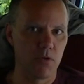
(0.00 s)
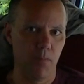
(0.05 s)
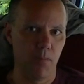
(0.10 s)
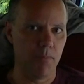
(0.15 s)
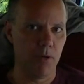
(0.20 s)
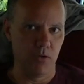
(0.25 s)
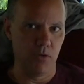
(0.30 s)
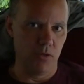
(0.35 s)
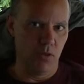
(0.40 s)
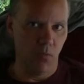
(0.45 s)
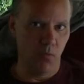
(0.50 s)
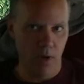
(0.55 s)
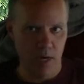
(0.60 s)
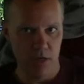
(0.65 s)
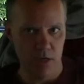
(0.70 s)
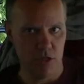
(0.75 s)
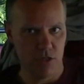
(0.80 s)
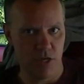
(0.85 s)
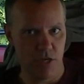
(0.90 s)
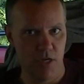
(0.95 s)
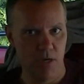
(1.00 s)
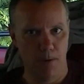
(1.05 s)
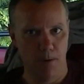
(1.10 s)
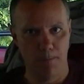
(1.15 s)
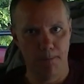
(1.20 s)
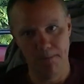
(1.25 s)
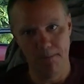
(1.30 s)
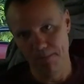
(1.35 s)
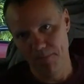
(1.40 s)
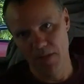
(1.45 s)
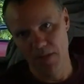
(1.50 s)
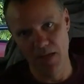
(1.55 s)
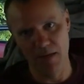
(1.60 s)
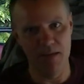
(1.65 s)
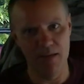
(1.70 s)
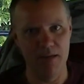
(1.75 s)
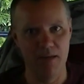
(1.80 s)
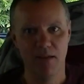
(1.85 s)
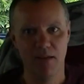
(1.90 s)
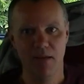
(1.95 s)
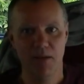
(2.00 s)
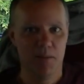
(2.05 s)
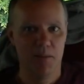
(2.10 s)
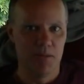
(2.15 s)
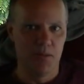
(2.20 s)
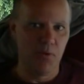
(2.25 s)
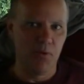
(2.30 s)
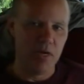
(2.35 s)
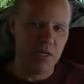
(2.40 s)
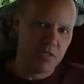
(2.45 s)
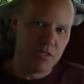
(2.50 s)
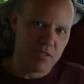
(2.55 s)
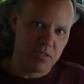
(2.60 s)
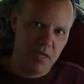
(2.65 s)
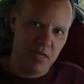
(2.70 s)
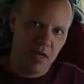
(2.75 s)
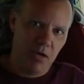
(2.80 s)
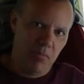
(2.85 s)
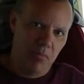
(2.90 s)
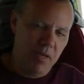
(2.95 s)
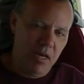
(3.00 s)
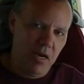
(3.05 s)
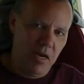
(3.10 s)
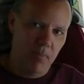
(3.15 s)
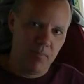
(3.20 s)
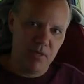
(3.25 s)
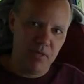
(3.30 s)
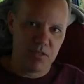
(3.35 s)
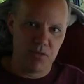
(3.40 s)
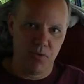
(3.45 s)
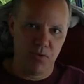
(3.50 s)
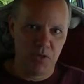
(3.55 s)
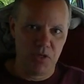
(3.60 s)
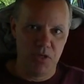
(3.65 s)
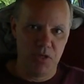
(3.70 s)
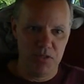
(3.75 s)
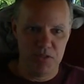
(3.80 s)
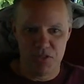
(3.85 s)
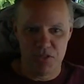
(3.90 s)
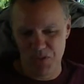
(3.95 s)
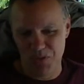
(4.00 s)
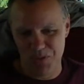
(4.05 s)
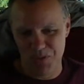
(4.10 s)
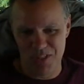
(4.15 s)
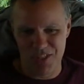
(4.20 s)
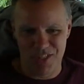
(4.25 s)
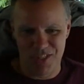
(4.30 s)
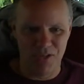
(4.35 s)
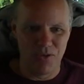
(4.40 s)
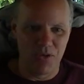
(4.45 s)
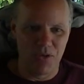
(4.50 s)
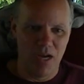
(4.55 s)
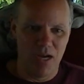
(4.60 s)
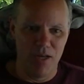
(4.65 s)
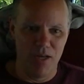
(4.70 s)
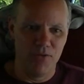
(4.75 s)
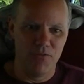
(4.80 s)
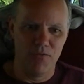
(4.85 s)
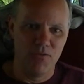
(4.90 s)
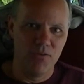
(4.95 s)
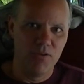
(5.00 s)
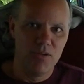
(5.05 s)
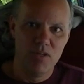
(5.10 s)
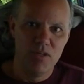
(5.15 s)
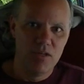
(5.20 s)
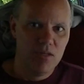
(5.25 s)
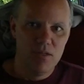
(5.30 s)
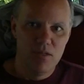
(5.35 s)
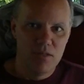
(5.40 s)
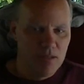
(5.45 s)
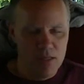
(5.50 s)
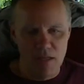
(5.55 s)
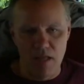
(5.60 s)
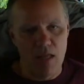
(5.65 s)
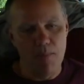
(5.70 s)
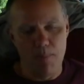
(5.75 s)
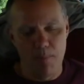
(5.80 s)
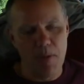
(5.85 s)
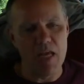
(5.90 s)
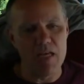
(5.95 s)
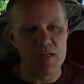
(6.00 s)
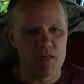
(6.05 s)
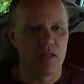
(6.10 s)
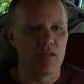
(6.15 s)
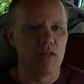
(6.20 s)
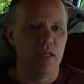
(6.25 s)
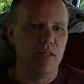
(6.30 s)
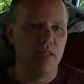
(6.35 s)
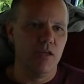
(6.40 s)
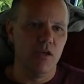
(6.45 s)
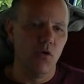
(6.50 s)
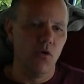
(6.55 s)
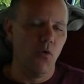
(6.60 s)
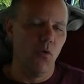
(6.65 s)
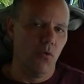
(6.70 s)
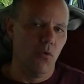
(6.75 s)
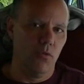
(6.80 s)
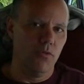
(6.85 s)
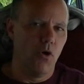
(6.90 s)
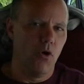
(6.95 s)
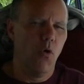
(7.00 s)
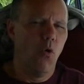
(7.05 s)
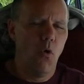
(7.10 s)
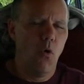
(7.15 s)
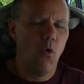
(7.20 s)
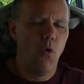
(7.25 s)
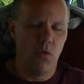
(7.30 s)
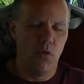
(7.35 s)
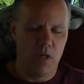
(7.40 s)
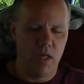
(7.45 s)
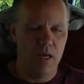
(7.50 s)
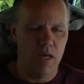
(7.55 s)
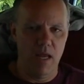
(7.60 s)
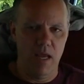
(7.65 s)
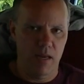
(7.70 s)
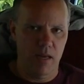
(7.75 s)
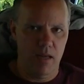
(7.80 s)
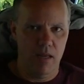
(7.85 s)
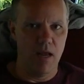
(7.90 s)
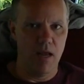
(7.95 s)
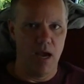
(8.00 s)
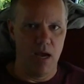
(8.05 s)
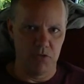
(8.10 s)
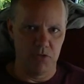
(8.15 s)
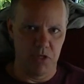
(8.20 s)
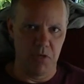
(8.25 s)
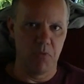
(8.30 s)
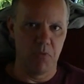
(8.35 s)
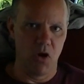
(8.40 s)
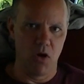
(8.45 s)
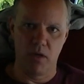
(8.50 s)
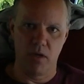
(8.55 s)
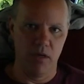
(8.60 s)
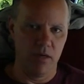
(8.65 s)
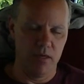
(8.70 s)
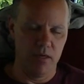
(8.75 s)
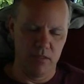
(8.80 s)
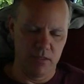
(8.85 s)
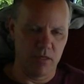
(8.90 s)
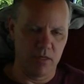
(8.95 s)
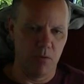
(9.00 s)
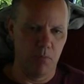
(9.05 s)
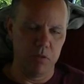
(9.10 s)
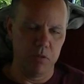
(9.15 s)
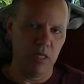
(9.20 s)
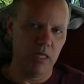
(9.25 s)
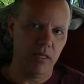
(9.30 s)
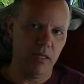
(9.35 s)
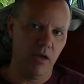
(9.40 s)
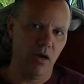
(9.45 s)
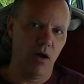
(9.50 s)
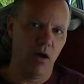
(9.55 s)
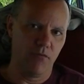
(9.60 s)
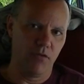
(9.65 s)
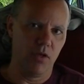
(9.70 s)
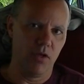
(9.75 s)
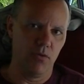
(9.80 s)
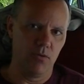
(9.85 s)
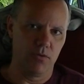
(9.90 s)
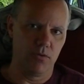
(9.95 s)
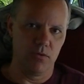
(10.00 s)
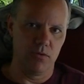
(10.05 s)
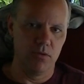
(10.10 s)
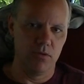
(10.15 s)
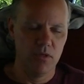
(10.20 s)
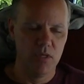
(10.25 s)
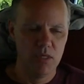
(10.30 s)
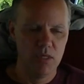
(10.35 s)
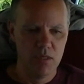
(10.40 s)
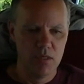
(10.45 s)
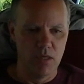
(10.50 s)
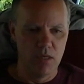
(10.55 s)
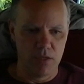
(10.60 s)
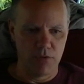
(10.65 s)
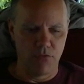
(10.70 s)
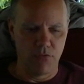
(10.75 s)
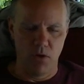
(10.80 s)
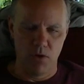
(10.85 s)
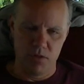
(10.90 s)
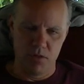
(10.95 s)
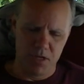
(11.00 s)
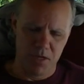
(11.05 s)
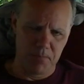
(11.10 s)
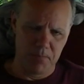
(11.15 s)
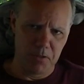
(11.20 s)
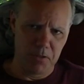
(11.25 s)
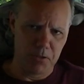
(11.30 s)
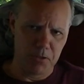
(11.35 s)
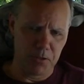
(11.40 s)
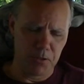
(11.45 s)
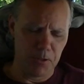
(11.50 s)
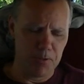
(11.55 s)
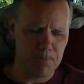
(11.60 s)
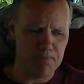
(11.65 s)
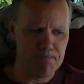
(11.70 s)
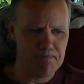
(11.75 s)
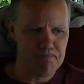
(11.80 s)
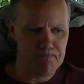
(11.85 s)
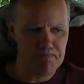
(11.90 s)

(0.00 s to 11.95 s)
compared to the wages here. The wages there may not be so good, so it's still kind of, the whole Canadian housing market is completely off kilter as far as I'm concerned.